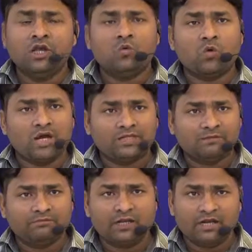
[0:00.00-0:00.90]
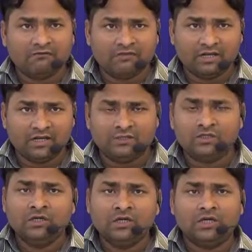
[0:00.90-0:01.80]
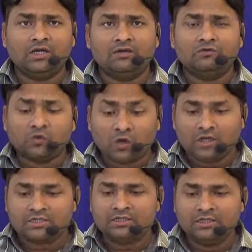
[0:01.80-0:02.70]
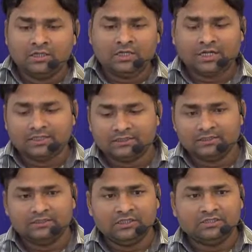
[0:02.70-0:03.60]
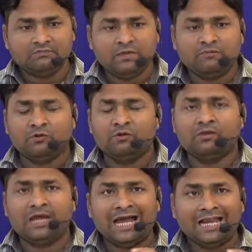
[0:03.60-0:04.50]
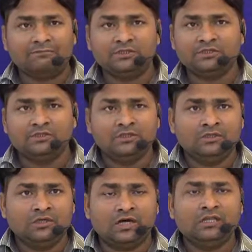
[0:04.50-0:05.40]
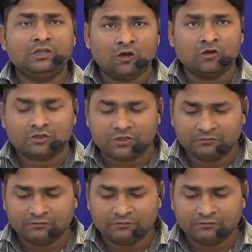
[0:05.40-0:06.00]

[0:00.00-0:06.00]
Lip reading: what the pre-Raphaelite was, and these people helped a lot.